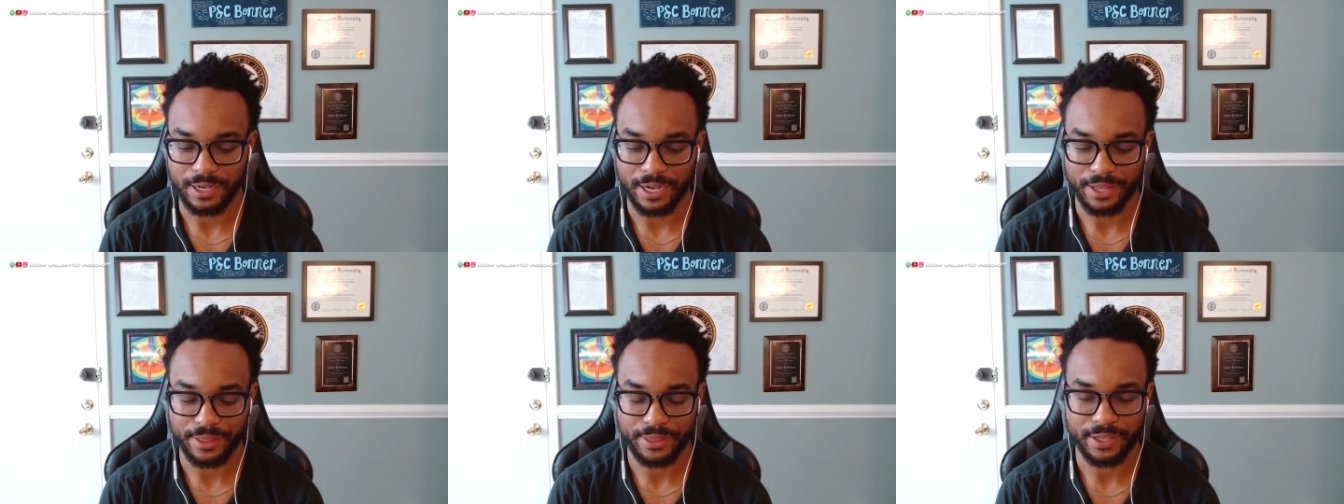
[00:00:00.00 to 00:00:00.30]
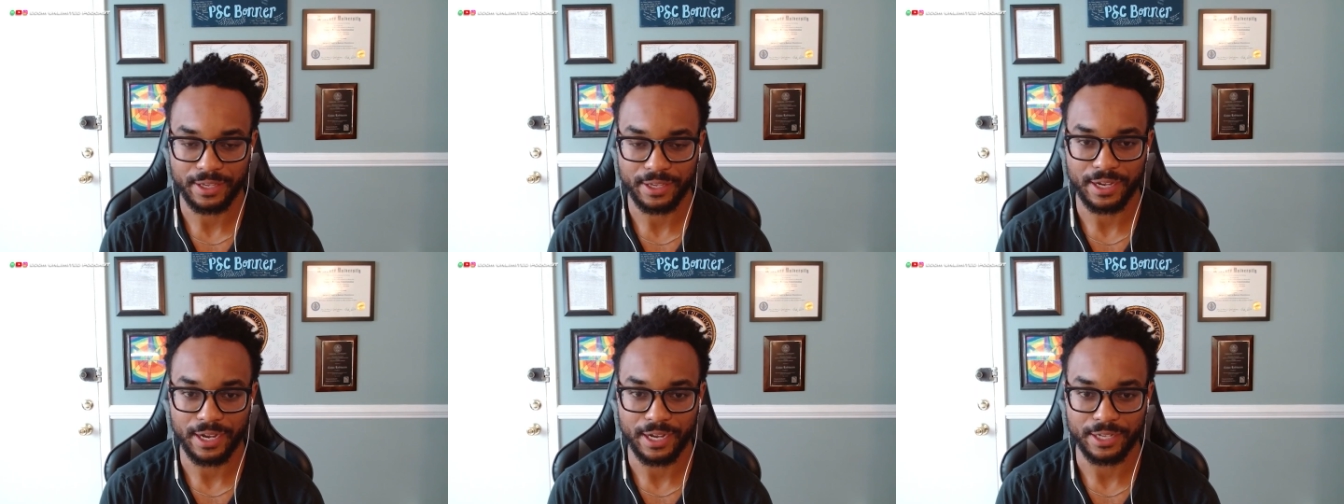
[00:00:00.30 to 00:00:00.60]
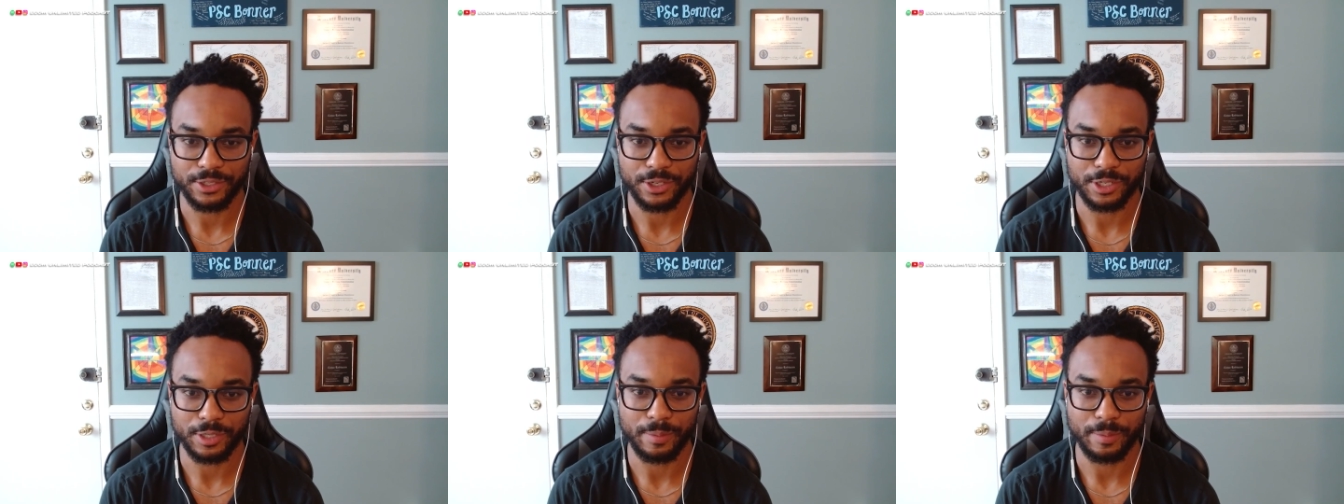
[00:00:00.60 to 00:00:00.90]
I think
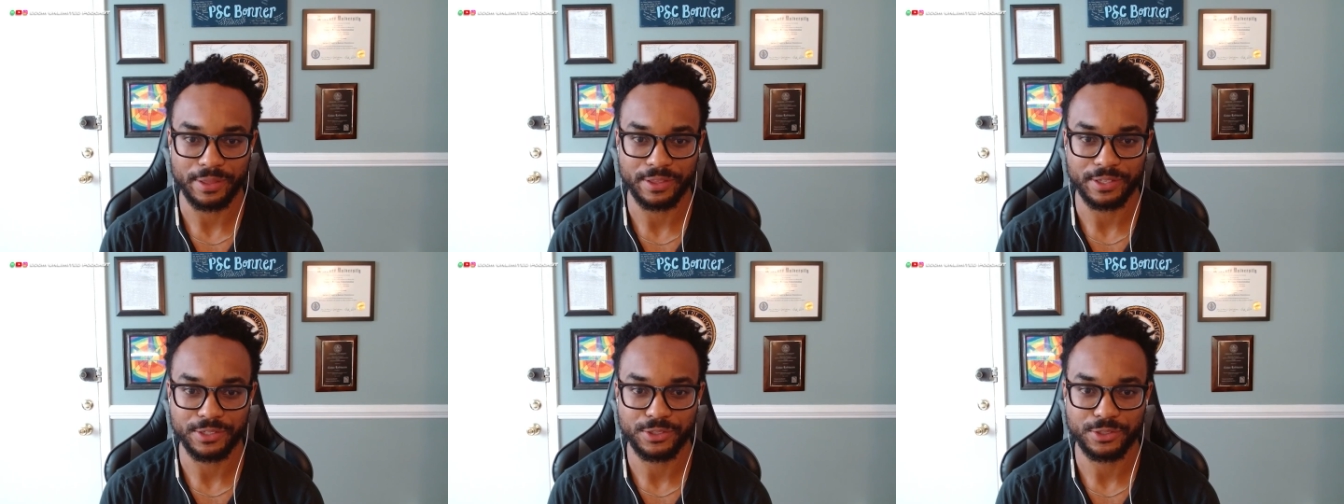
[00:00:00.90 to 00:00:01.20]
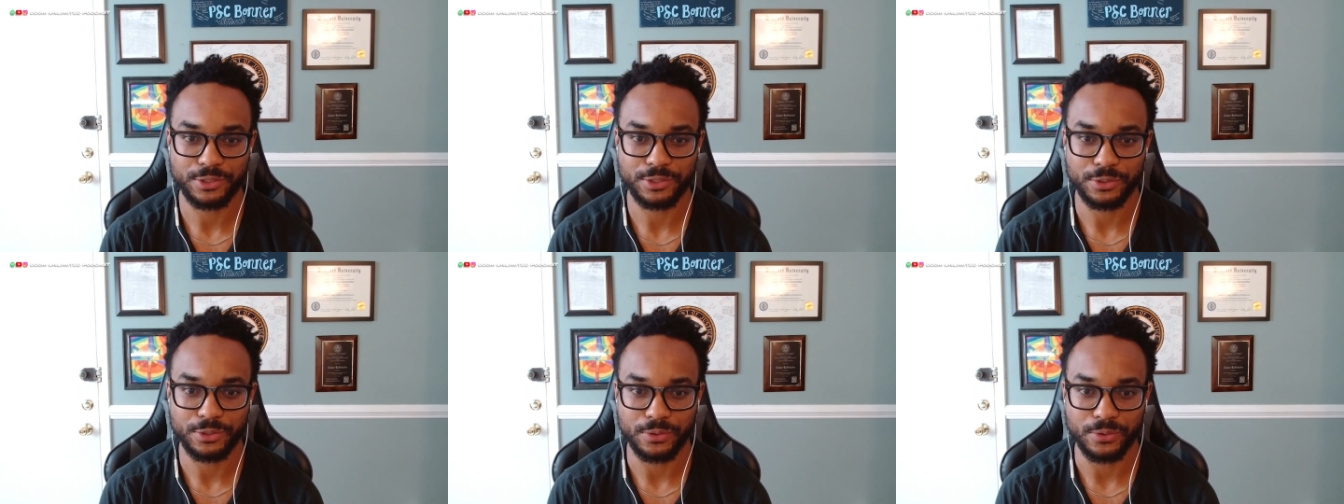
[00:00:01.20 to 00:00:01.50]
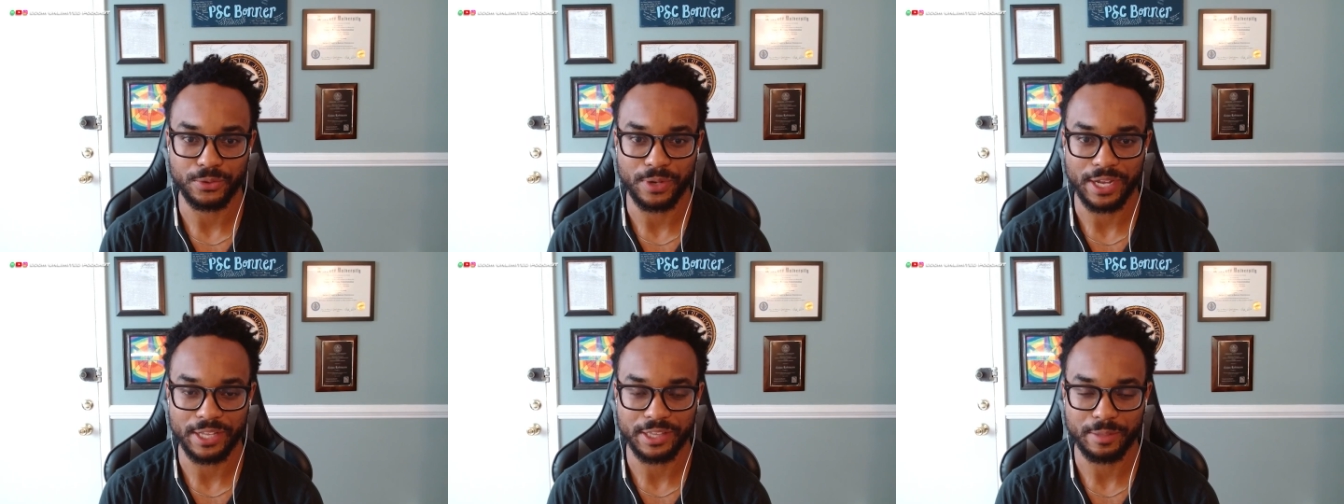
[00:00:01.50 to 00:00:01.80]
I talked about this
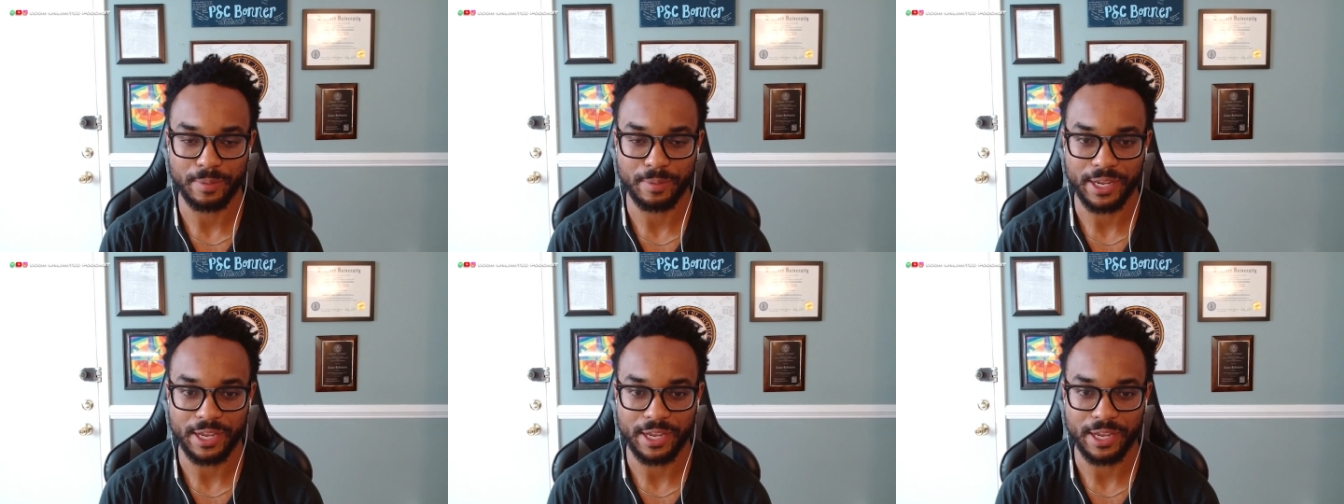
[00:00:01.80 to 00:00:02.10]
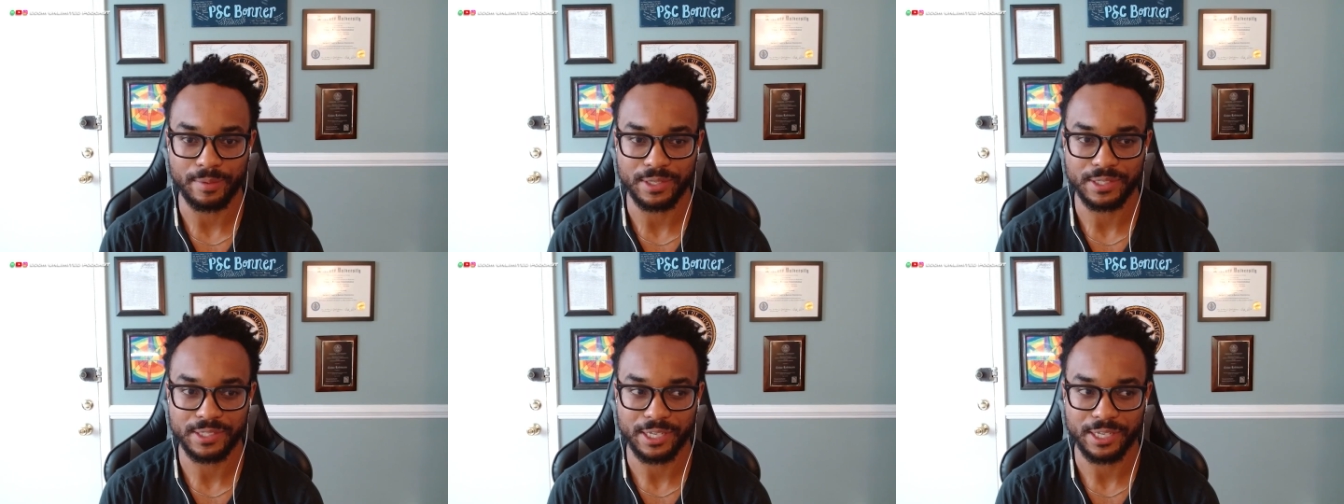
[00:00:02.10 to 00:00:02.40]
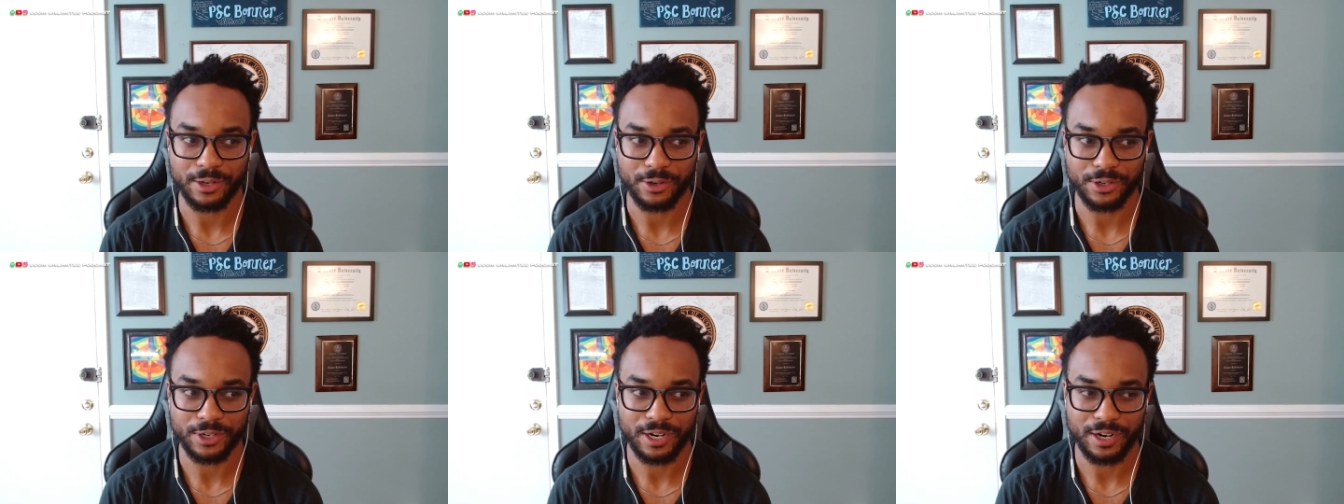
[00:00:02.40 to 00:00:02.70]
too at the Miami
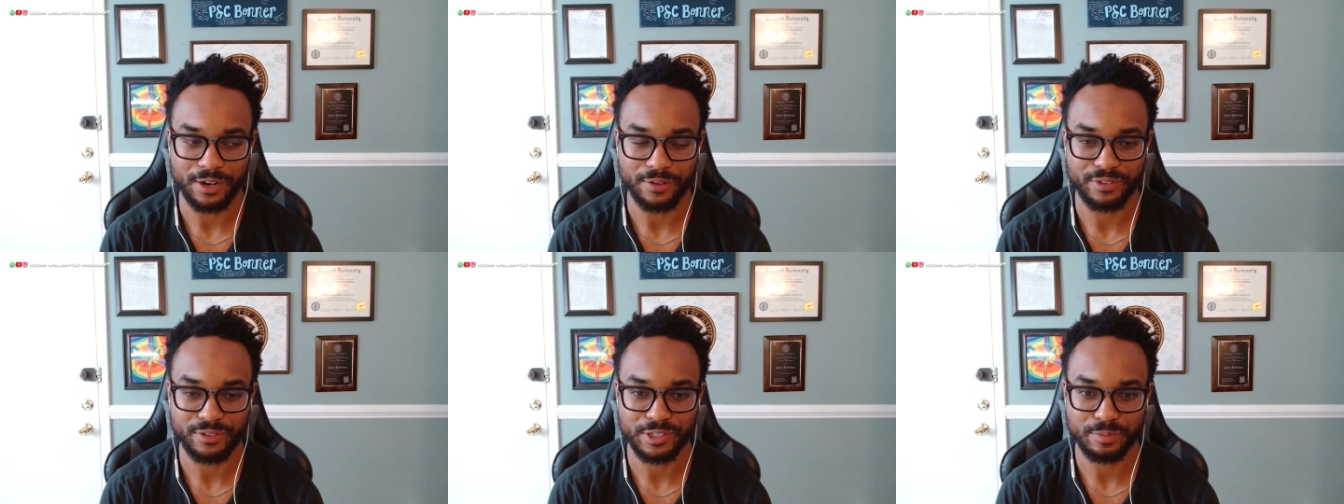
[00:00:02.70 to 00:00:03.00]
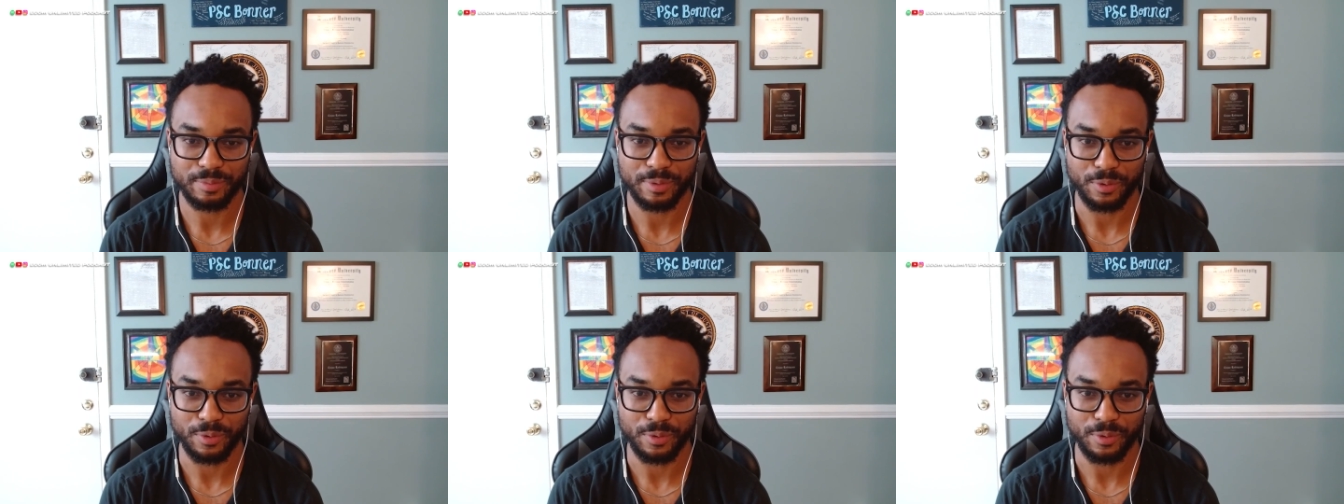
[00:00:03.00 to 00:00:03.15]
Seller Conference.